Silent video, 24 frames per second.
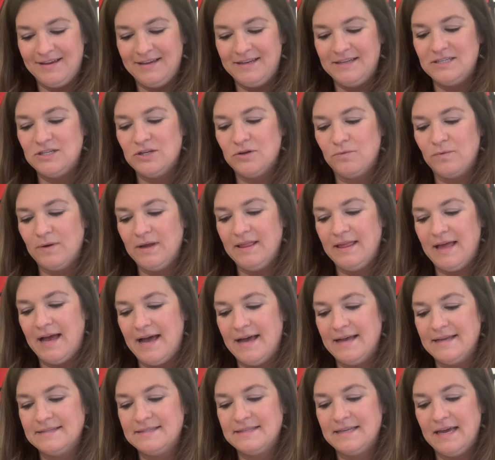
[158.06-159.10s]
to
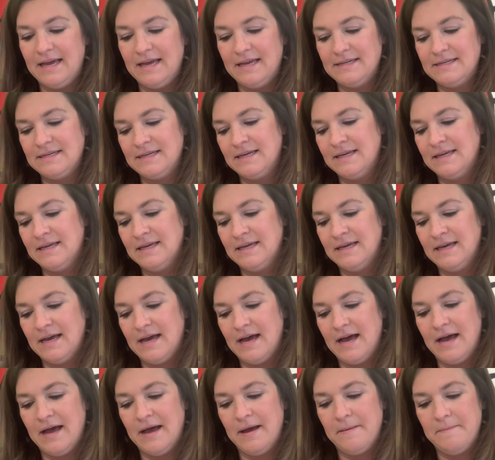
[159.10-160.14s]
realize that
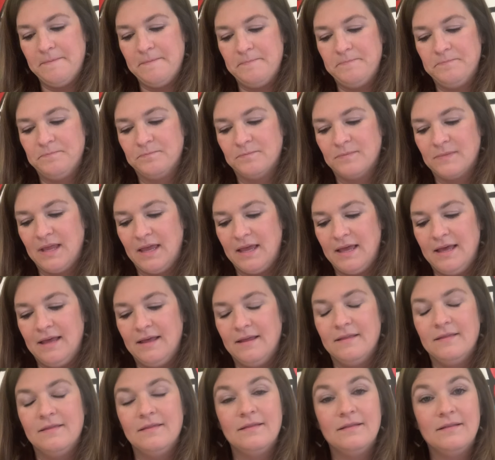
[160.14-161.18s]

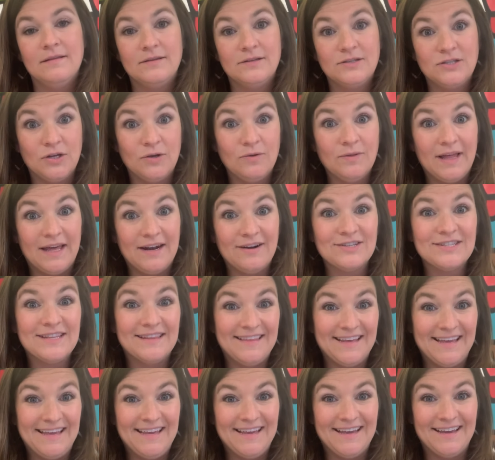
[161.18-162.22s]
2 letters at
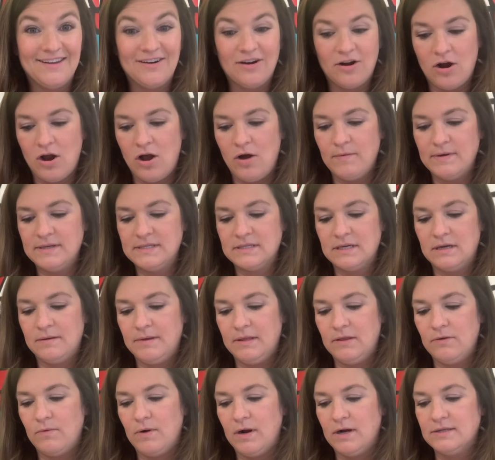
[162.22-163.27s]
the end are always going to
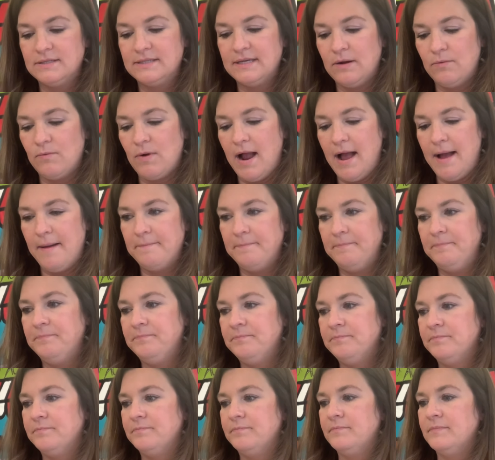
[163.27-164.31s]
be the words that rhyme.
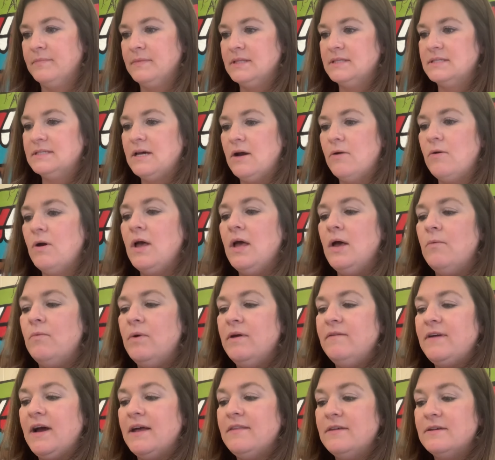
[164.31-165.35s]
So
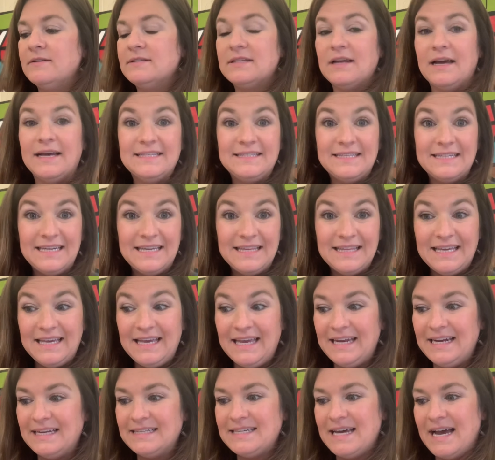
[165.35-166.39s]
we've got those nice and neatly
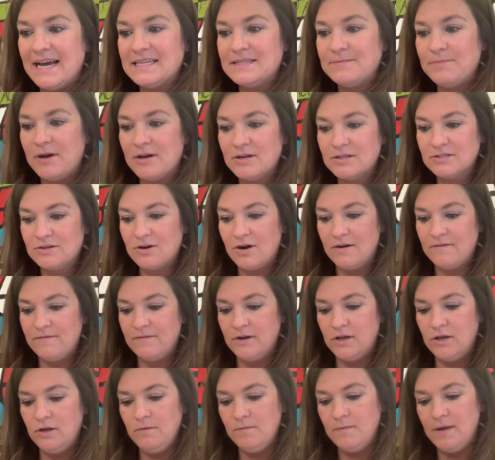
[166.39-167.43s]
in a task box card for
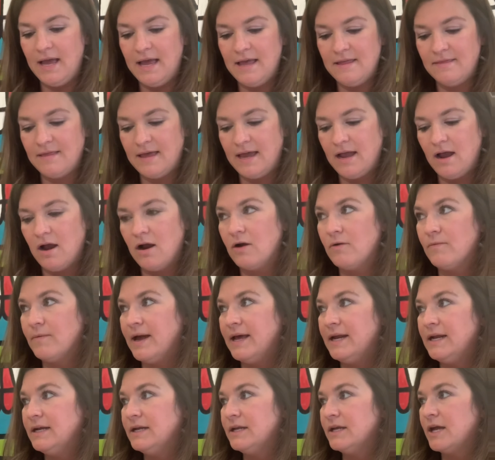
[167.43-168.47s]
you, and they are
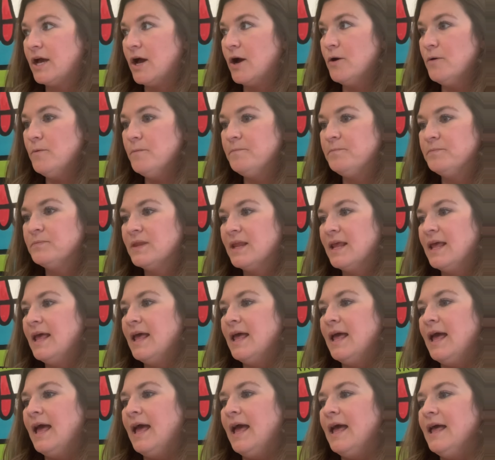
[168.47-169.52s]
ready to go.
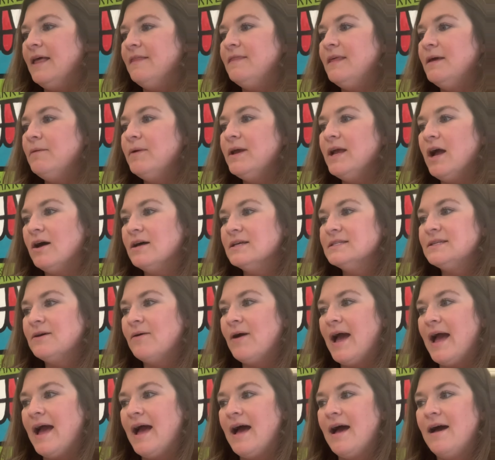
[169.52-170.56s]
Then we also
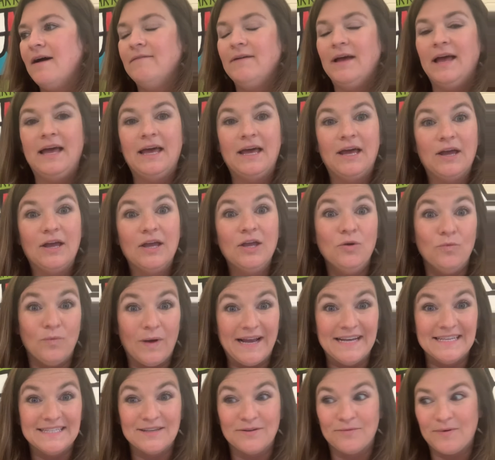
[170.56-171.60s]
have an
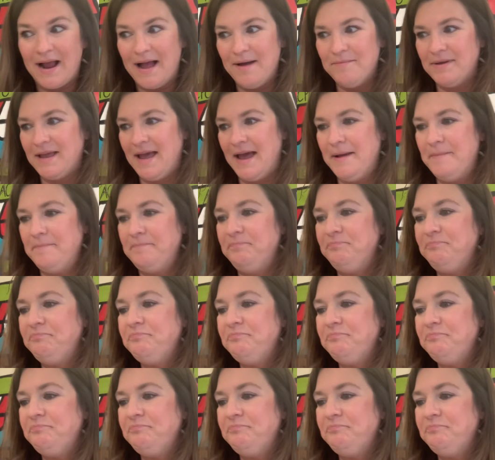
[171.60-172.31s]
erase a rhyme game.